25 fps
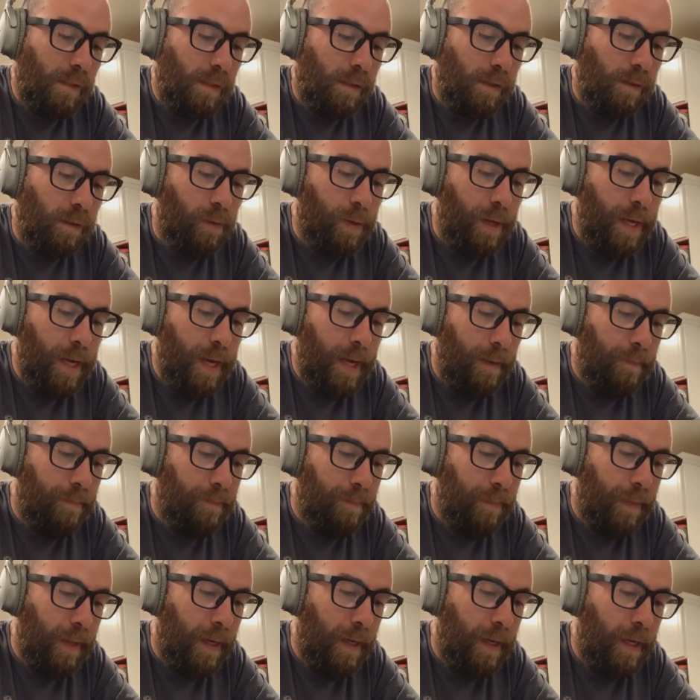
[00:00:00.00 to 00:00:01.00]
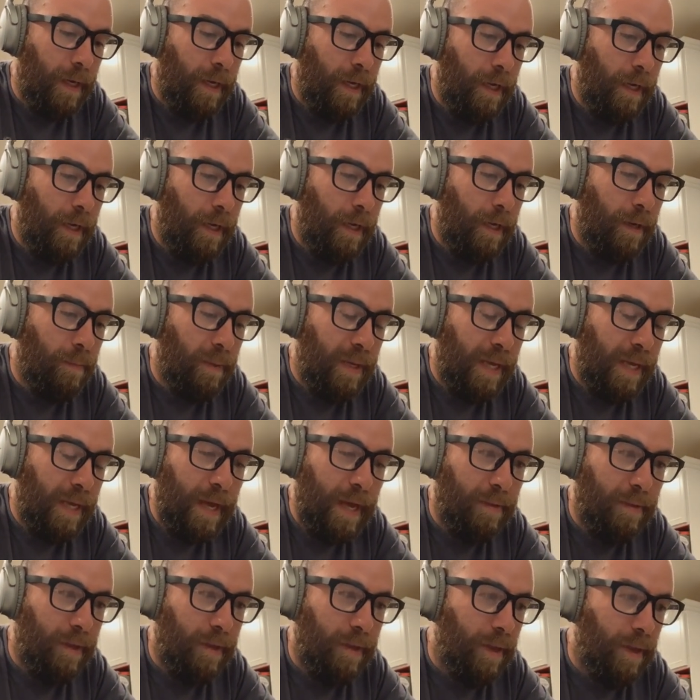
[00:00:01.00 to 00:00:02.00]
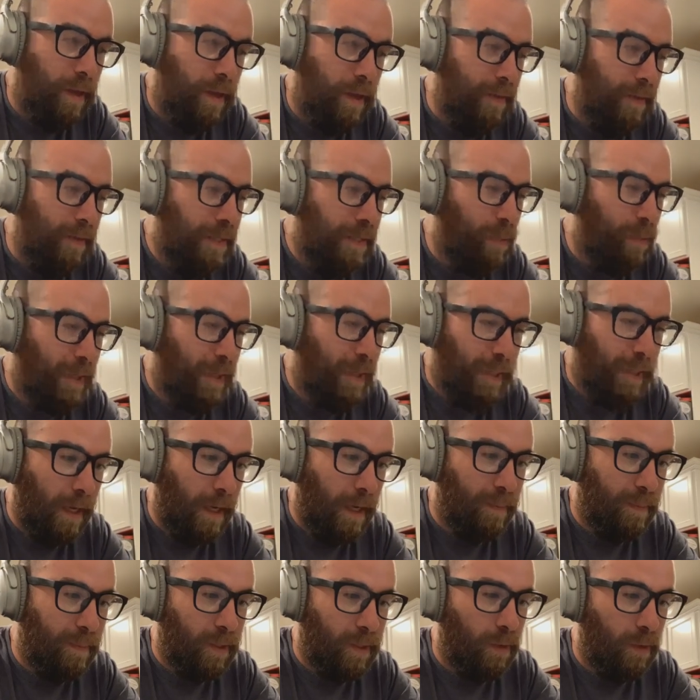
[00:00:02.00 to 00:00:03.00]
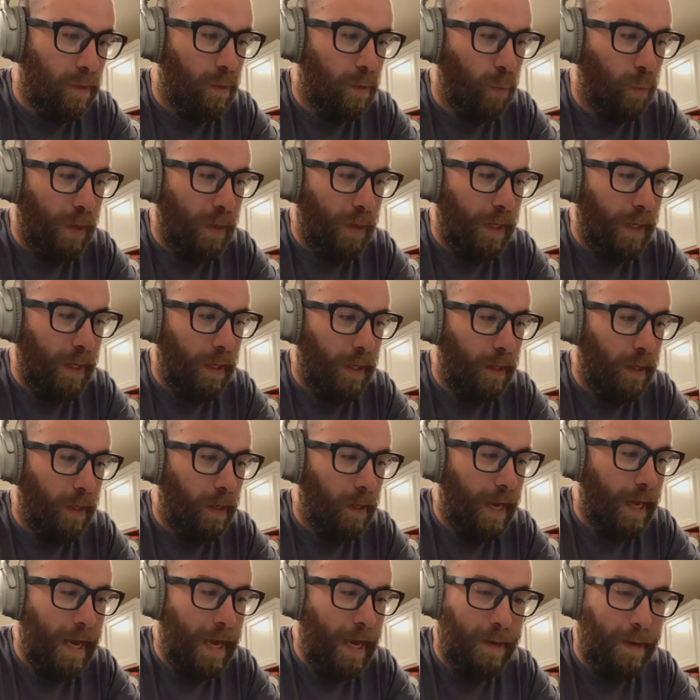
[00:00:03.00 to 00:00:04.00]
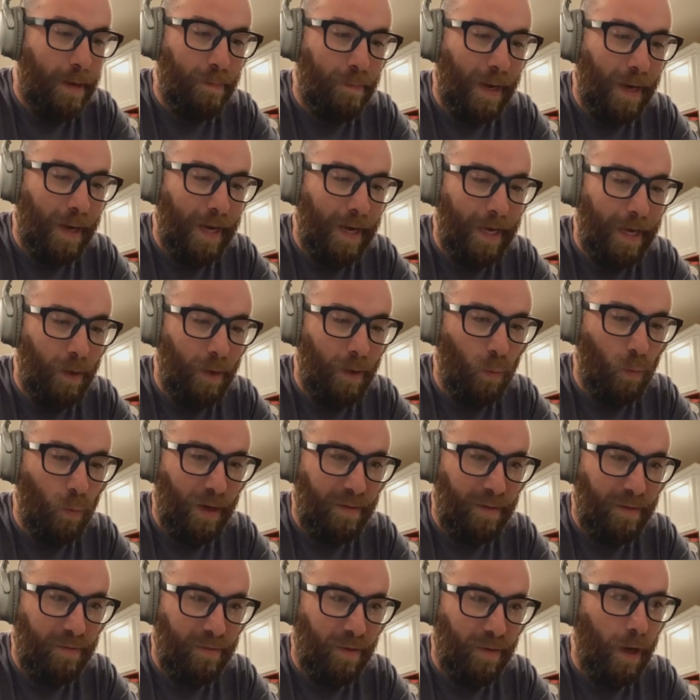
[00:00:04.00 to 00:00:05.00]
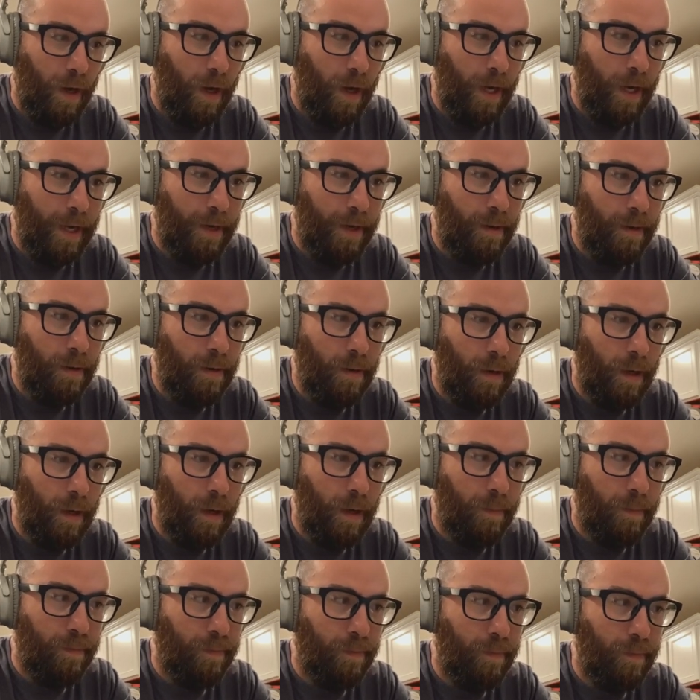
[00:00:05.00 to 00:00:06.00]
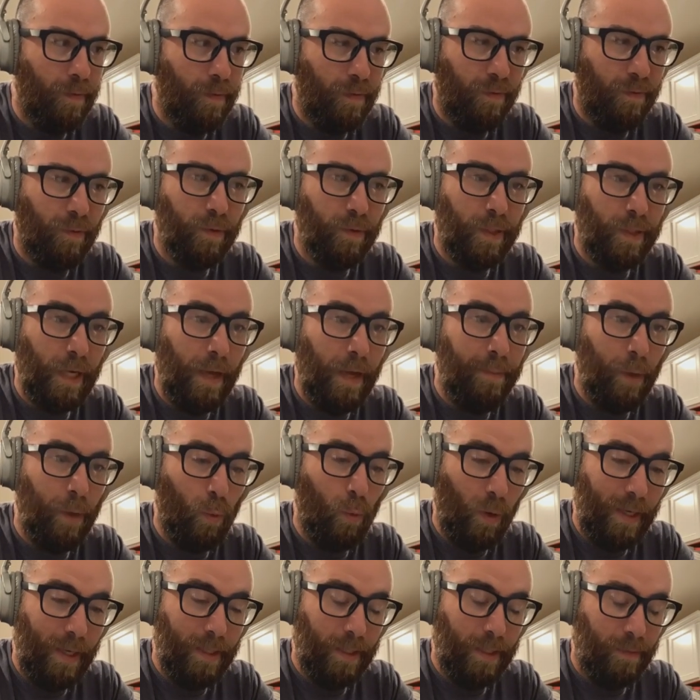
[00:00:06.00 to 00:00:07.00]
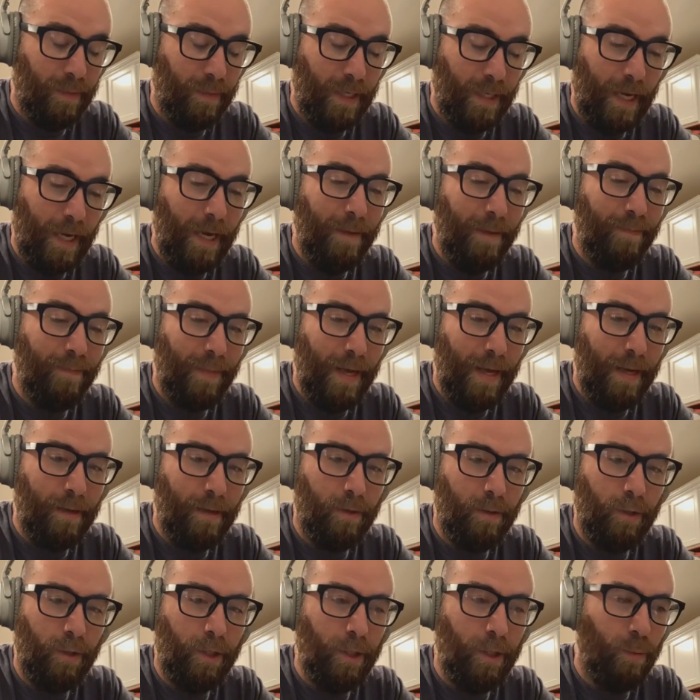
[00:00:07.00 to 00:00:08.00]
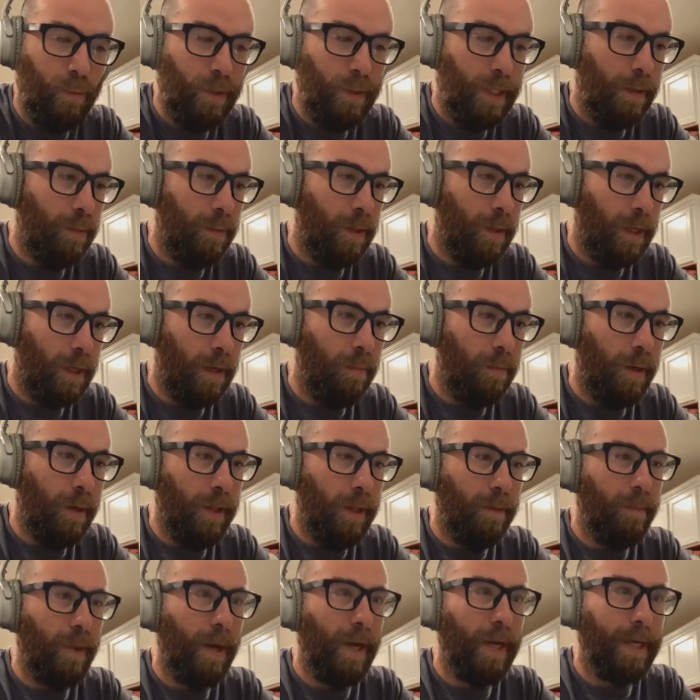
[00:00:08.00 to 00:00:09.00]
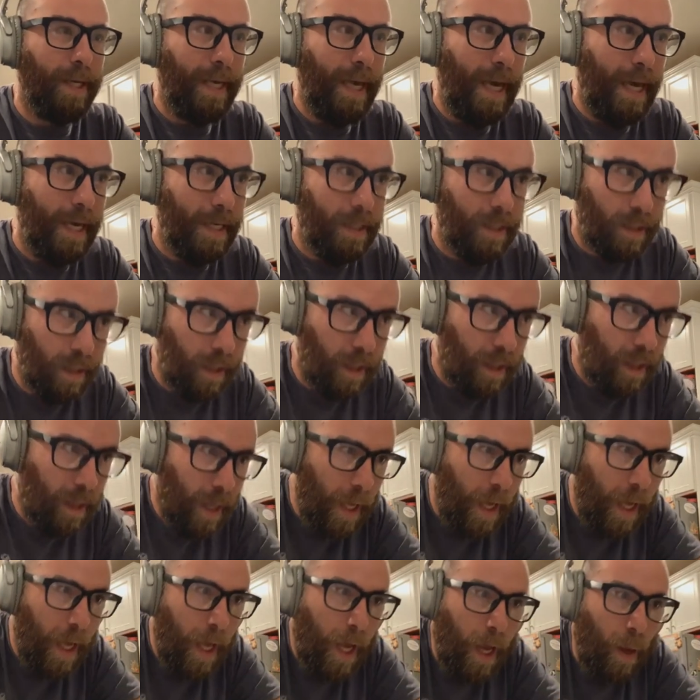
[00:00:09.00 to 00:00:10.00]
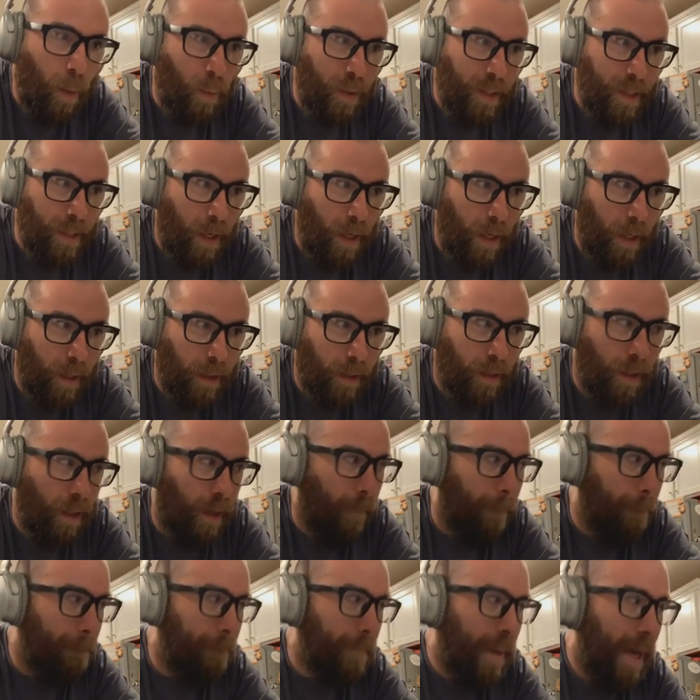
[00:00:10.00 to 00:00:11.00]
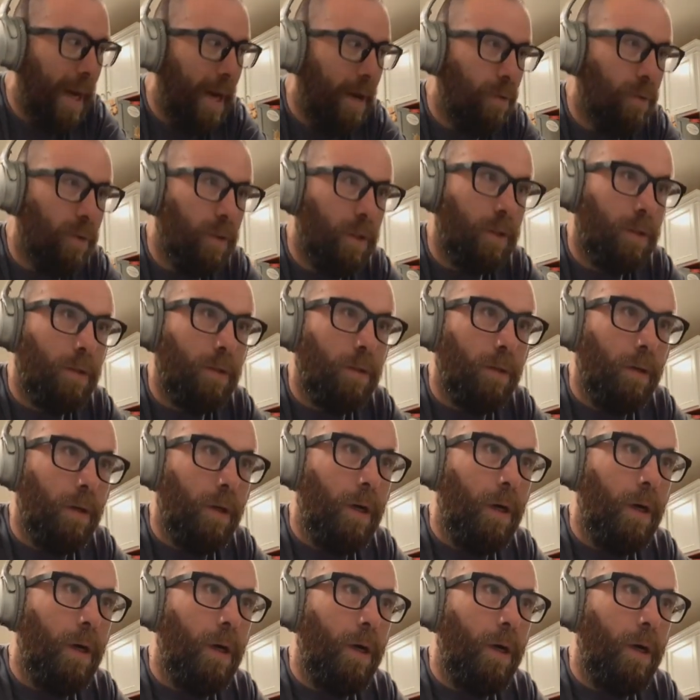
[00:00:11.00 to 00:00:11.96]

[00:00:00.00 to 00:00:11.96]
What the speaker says: so yeah, but yeah, this week's episode, I had my wife on, first time in quite some time that she was able to come on the podcast. We talked about